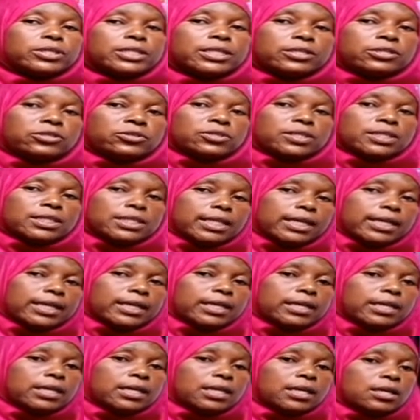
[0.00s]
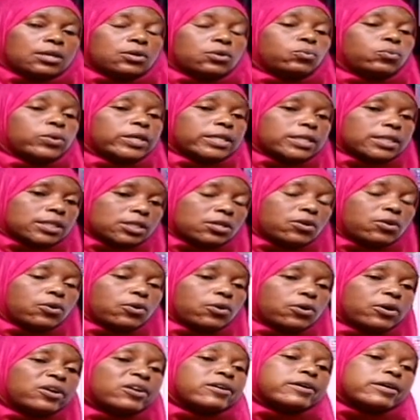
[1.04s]
did you see? We
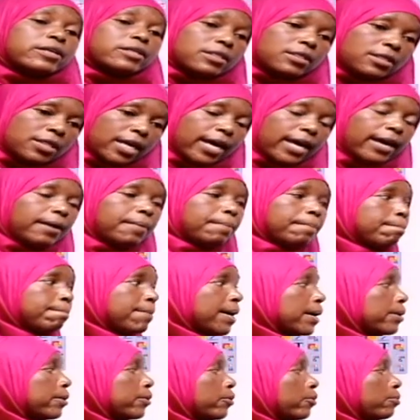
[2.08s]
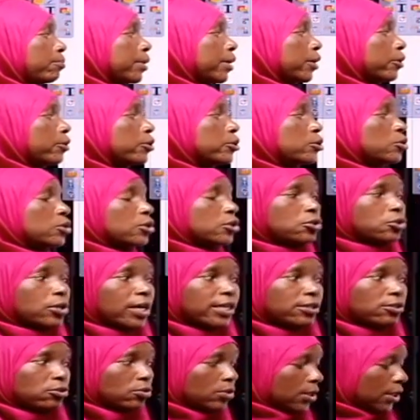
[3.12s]
saw the mango, because you're
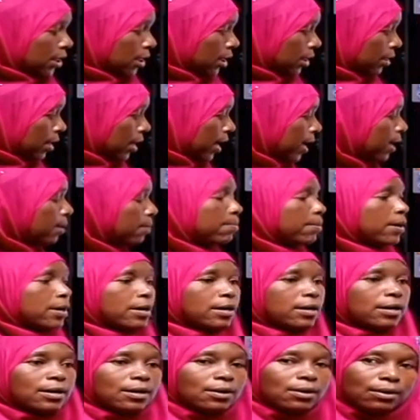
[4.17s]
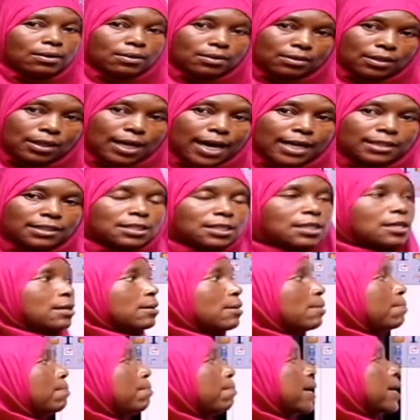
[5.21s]
trying to describe that
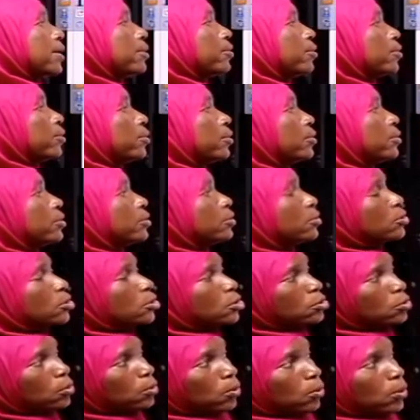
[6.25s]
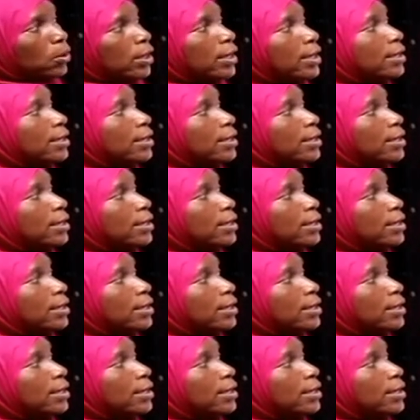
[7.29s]
mango you saw